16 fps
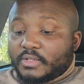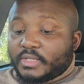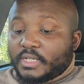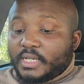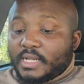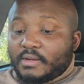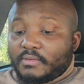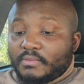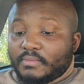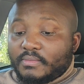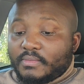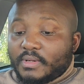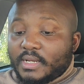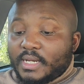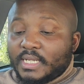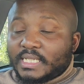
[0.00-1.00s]
See now,
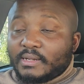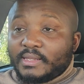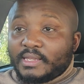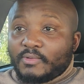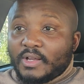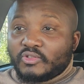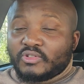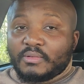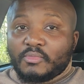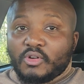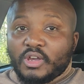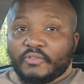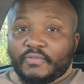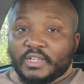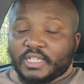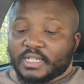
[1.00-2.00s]
Leinster are the ones who are more
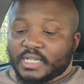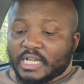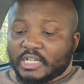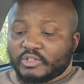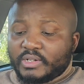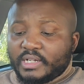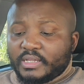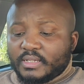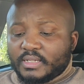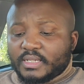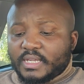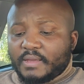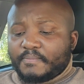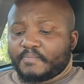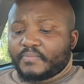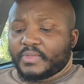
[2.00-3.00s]
efficient actually in this
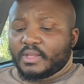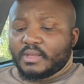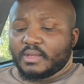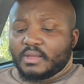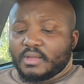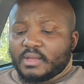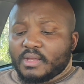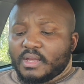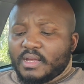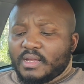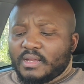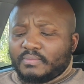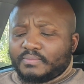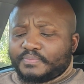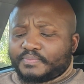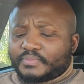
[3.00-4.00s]
game.
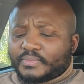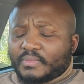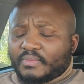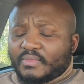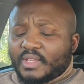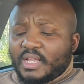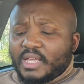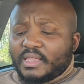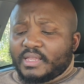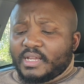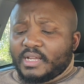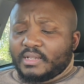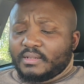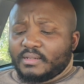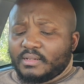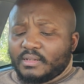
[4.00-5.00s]
And
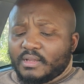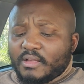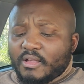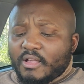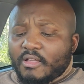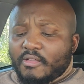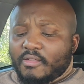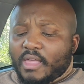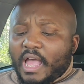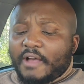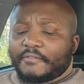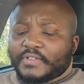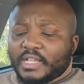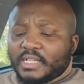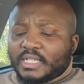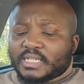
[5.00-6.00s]
then
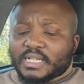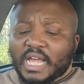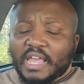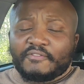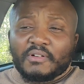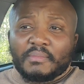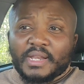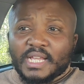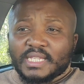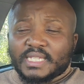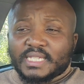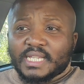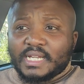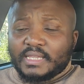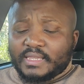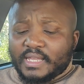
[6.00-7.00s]
after this try from
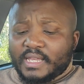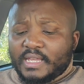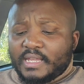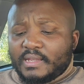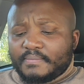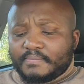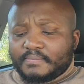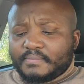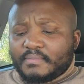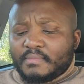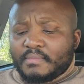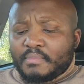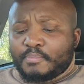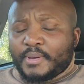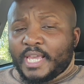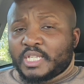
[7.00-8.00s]
Leinster, the
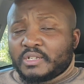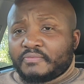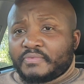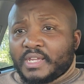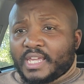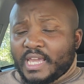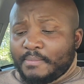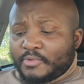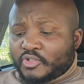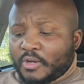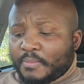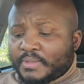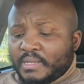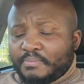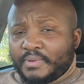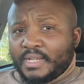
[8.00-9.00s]
pace of the game
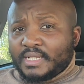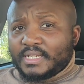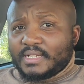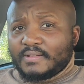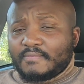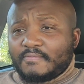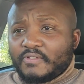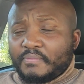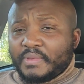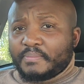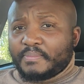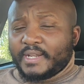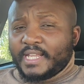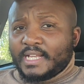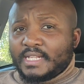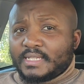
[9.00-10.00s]
drops a bit from the
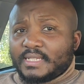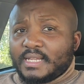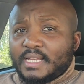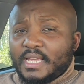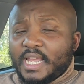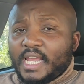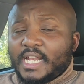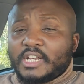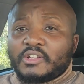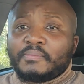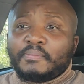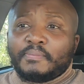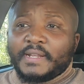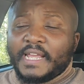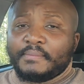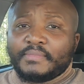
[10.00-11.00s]
players, and I
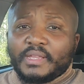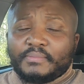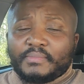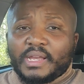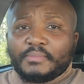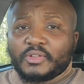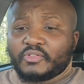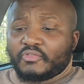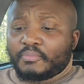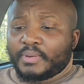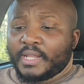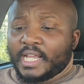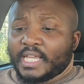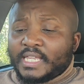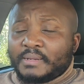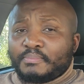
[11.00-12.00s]
don't blame them. I mean, if you're
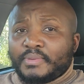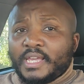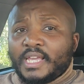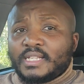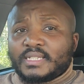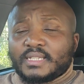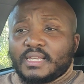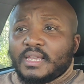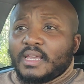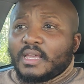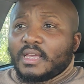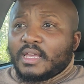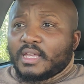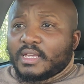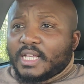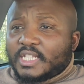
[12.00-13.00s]
playing at that pace,
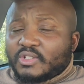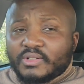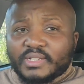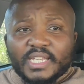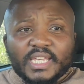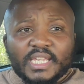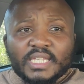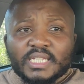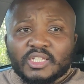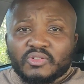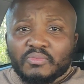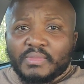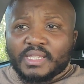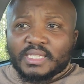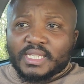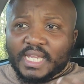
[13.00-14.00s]
it's not easy to
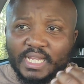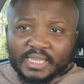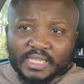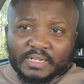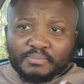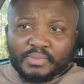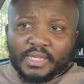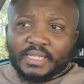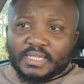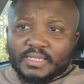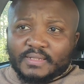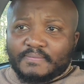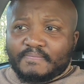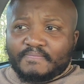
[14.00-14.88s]
maintain that pace.